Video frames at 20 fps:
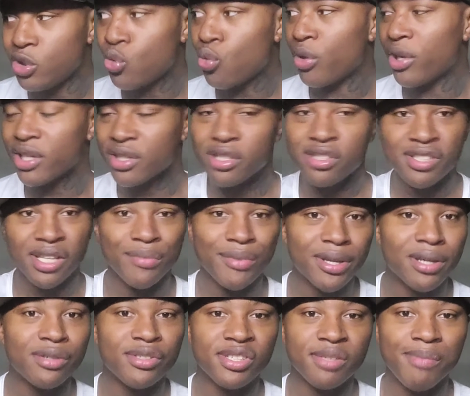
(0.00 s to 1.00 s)
you gonna get the same
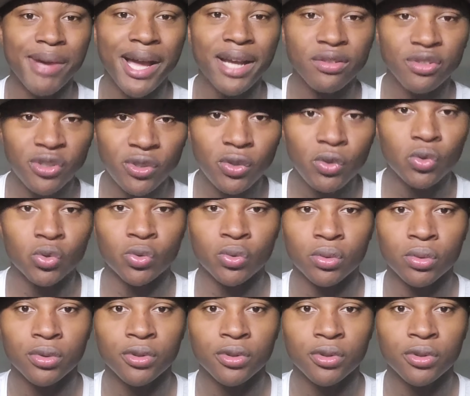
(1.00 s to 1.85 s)
energy back too.